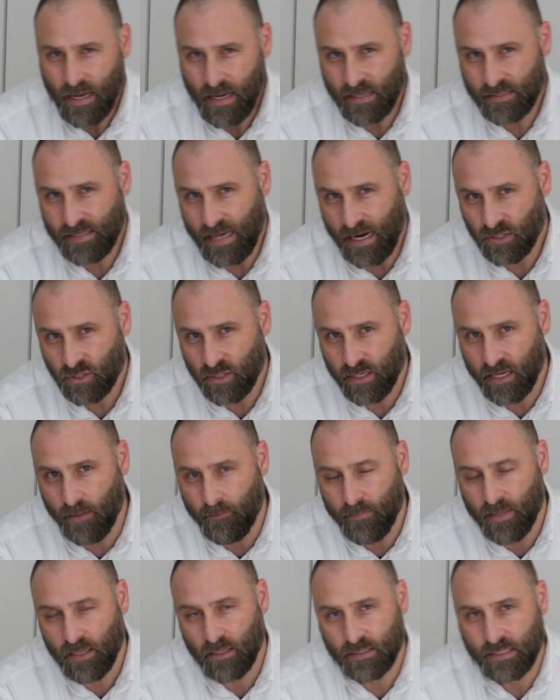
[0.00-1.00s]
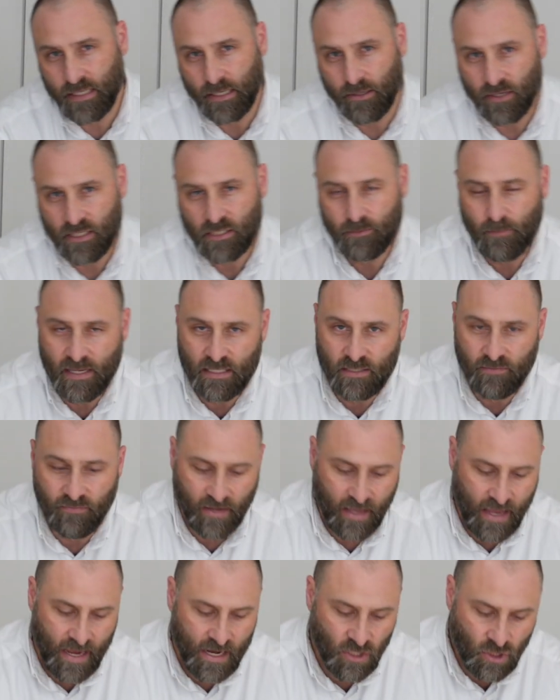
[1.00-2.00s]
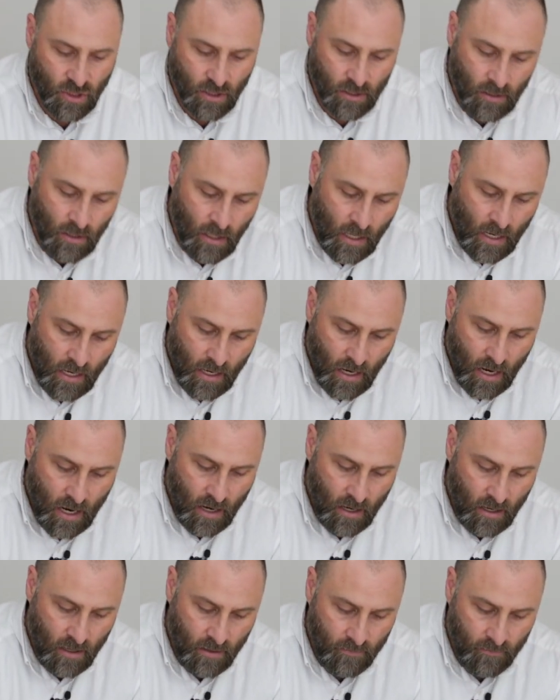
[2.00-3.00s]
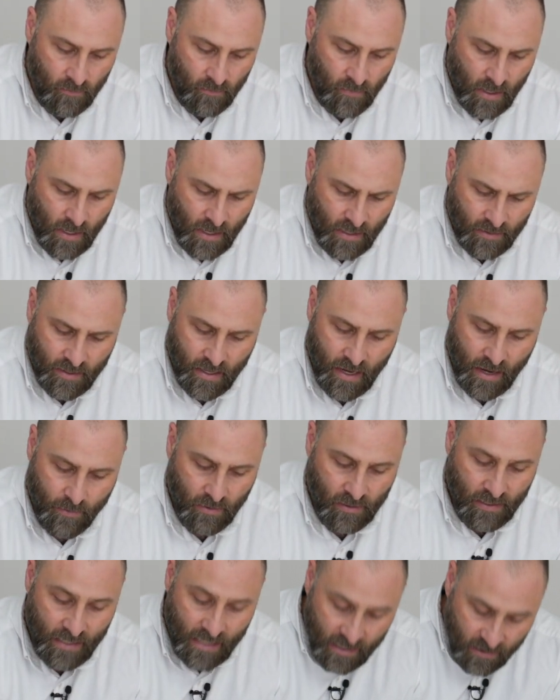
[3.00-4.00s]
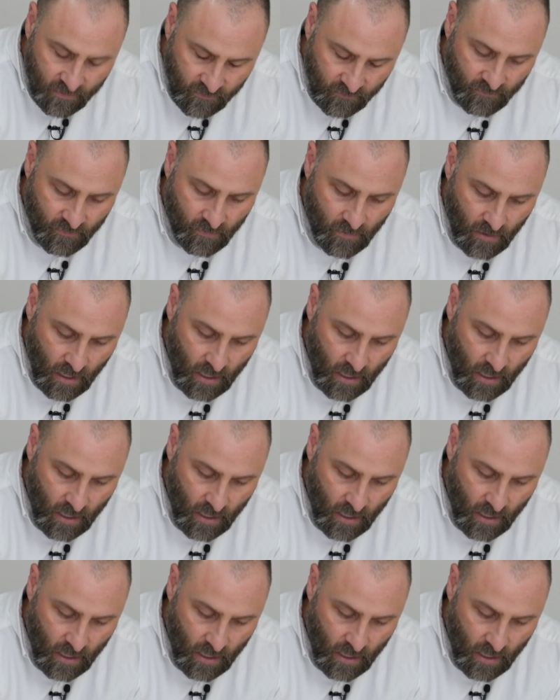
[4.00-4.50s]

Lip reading: is actually a military specification that I believe